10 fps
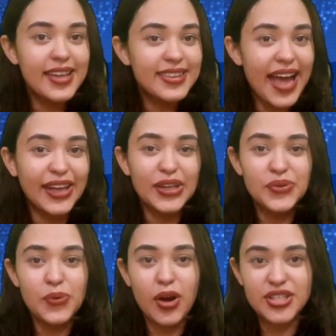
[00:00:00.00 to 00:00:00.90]
Thank you
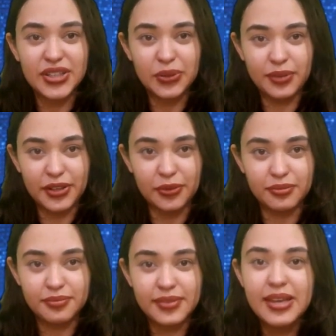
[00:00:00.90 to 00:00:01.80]
for watching the video.
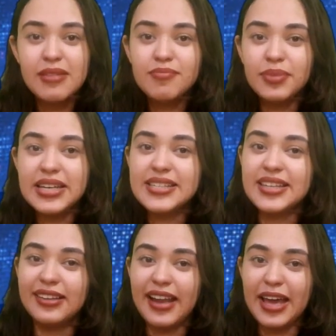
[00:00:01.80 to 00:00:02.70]
Please hit
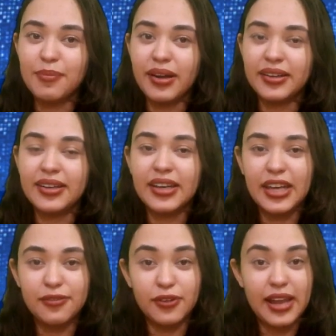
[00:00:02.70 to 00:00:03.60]
the like button
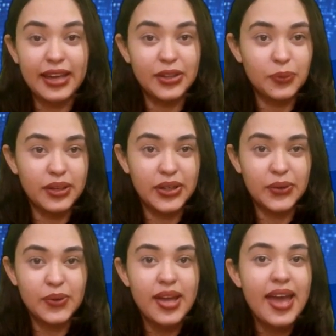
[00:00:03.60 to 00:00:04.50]
if you like the
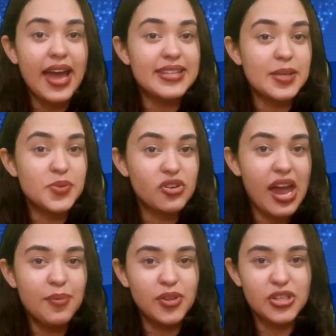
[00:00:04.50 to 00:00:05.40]
video and
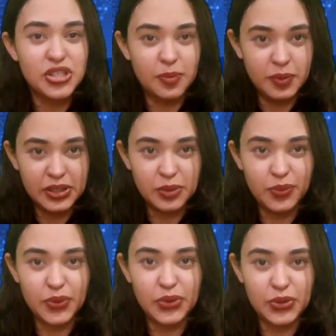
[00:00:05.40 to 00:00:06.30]
subscribe to the Shipping
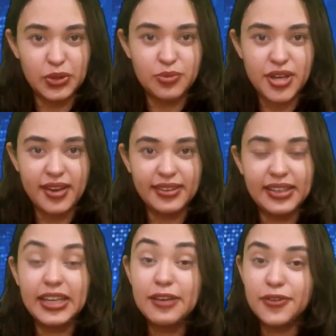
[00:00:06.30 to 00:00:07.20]
Tribune YouTube channel
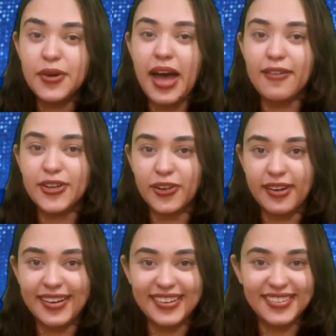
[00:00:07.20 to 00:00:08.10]
if you haven't
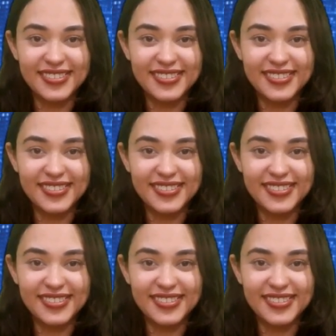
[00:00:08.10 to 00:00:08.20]
already.